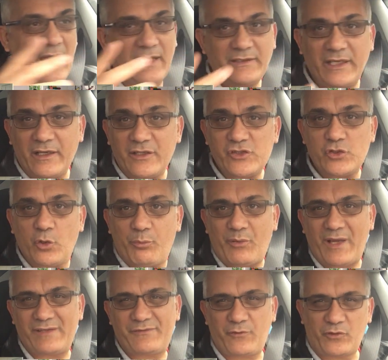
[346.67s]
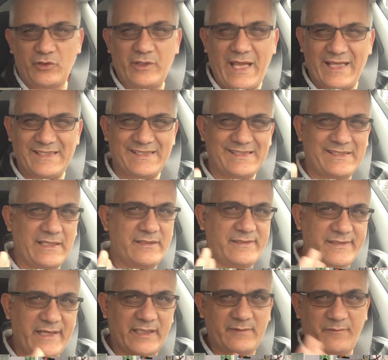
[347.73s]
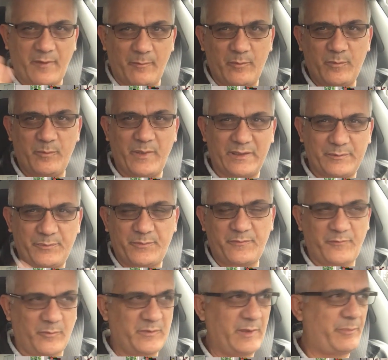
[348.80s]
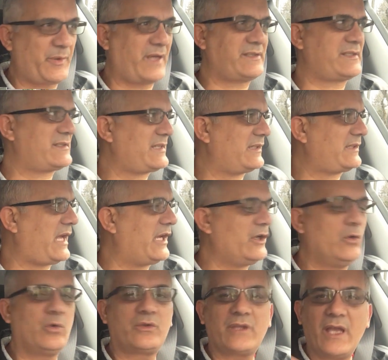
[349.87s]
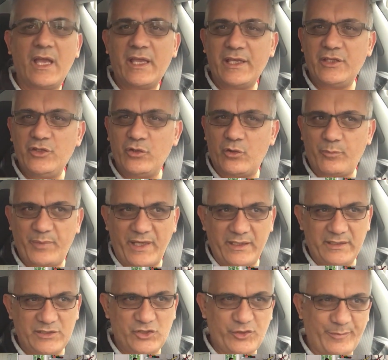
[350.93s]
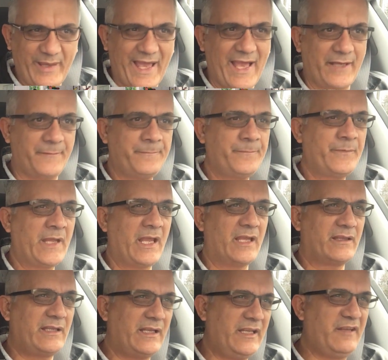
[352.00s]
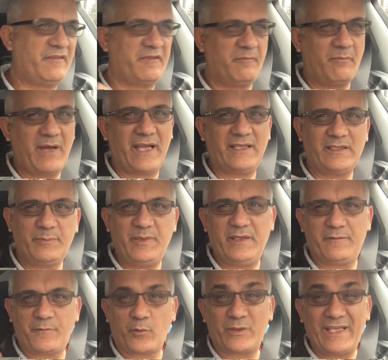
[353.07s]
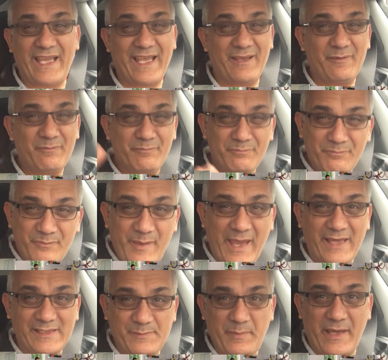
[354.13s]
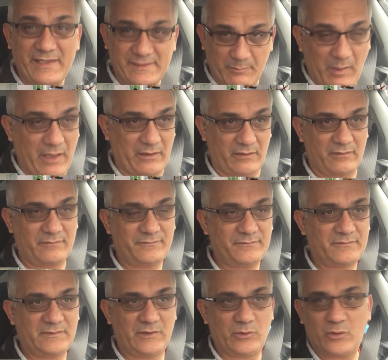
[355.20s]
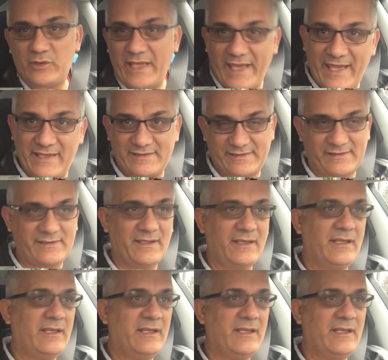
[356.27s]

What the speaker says: There is no price for the United States yet, but from the prices that I looked in Europe and in Japan, the Leaf might be for the base model, the S,